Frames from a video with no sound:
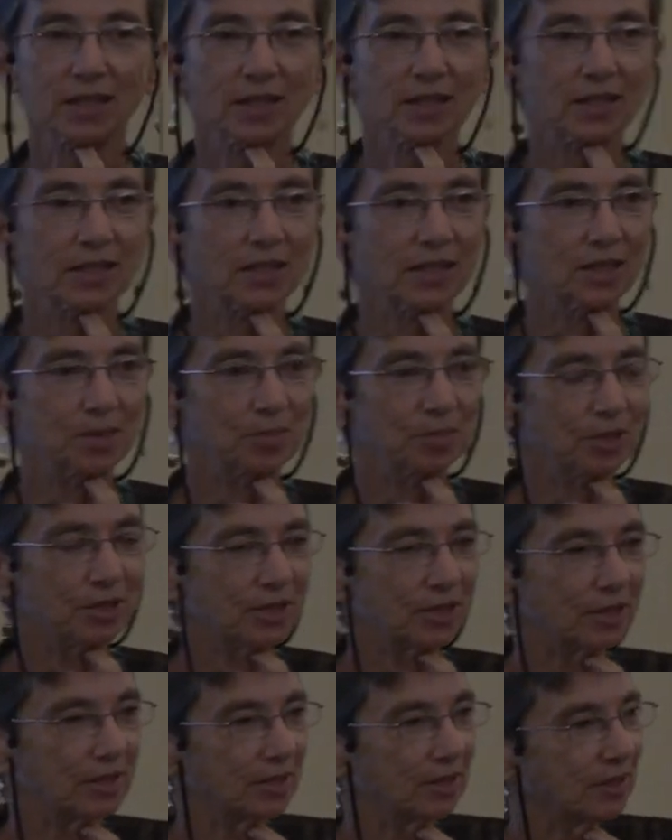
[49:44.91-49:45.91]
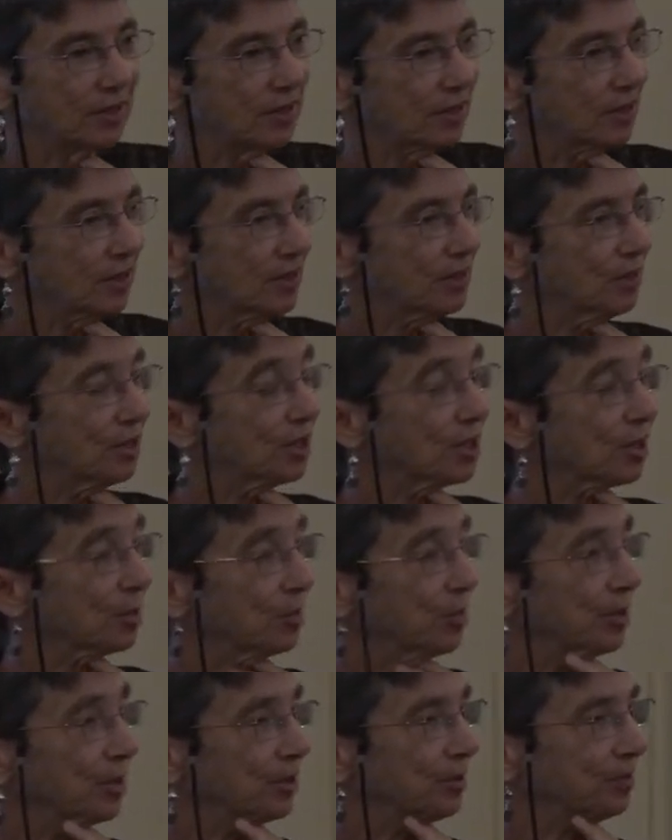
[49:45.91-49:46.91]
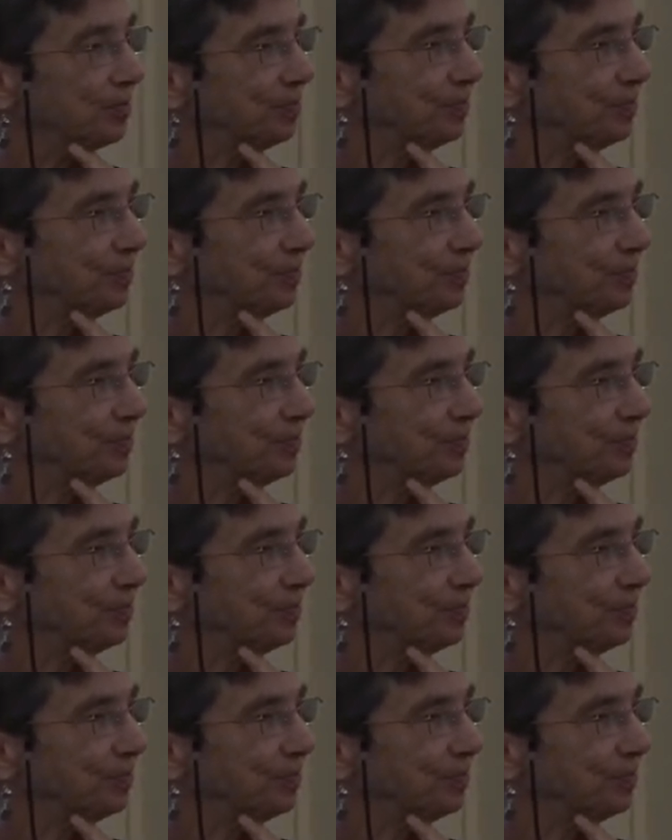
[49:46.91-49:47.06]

seemed uh, to disappear